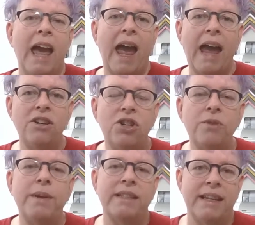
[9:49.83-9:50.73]
and do
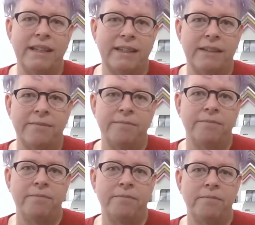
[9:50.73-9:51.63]
business.
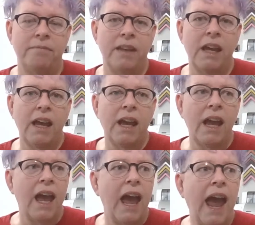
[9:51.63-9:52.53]

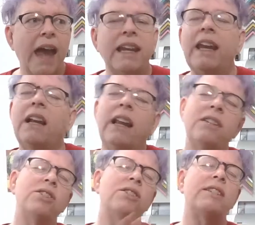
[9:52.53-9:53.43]
And
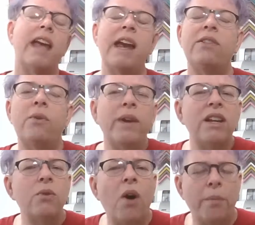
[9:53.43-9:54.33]
let's just say that we
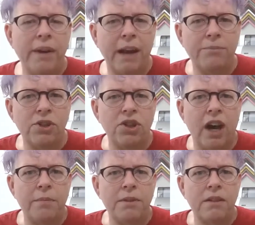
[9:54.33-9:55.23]
do open up the
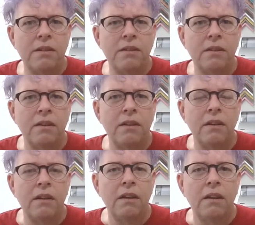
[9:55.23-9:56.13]
shops.
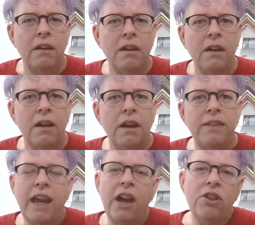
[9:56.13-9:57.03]

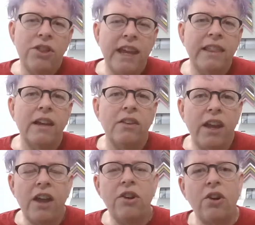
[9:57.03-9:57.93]
The other
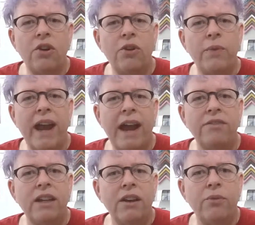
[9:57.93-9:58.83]
hurdle we have
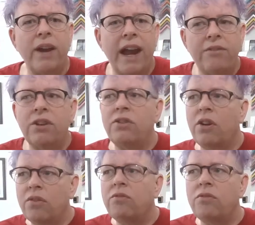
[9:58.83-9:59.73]
to
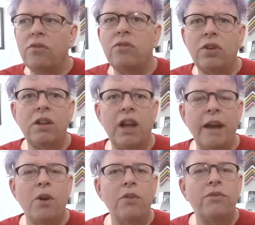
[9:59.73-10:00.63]
to
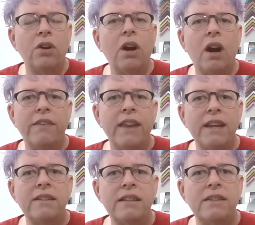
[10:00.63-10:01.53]
climb over on
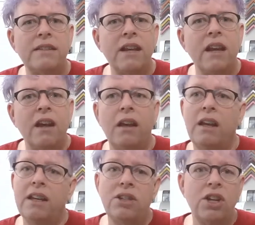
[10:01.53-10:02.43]
this is, and it's a